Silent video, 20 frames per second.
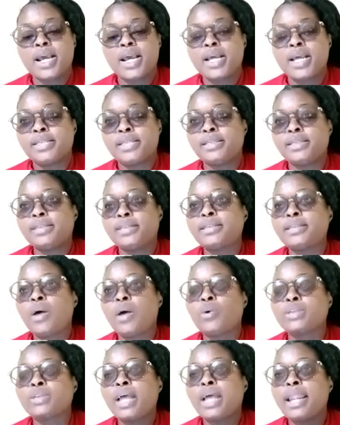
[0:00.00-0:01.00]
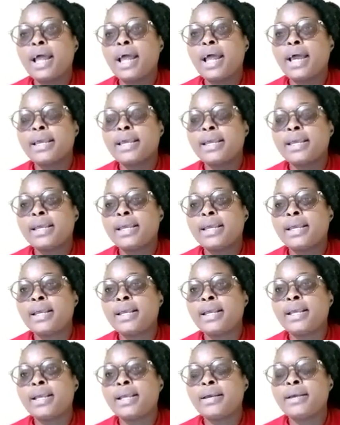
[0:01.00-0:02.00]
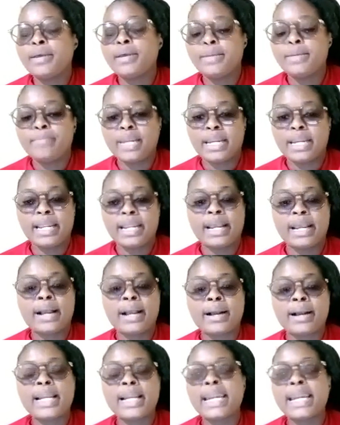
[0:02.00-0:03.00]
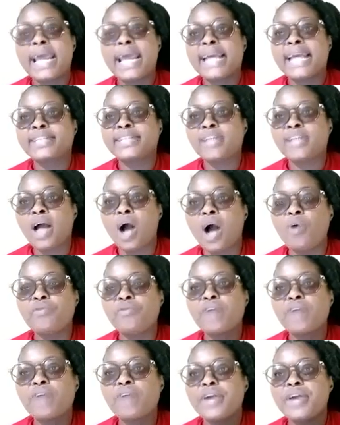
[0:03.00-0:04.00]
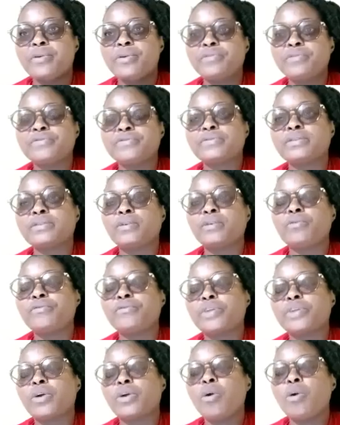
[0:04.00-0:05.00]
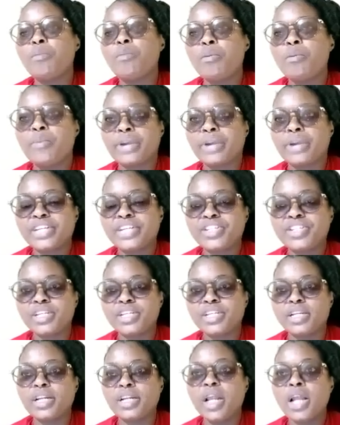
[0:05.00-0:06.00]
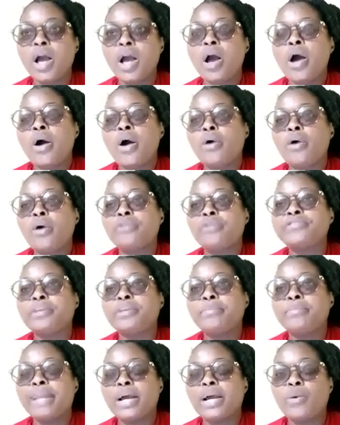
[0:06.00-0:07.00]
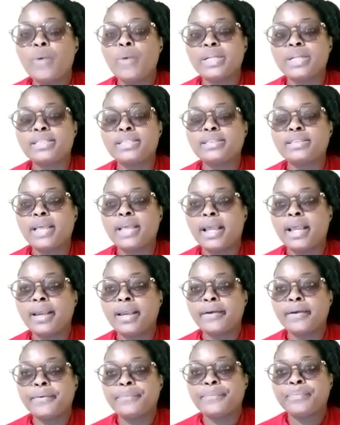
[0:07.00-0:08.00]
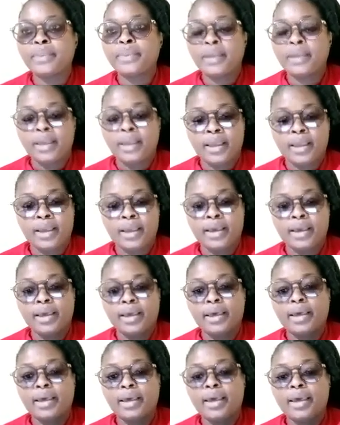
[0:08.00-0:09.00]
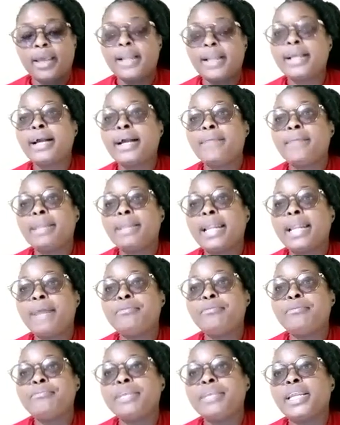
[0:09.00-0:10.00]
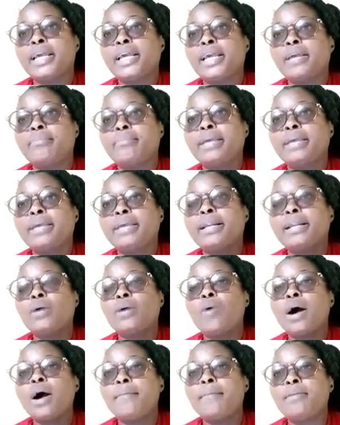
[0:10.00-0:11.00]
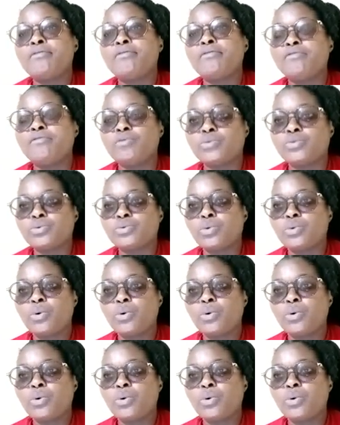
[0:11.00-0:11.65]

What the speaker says: Sister uqala mini lecture of kind of the commemoration of the Black Wednesday. Ligama lami mina ngiphilile ngwakamavuso.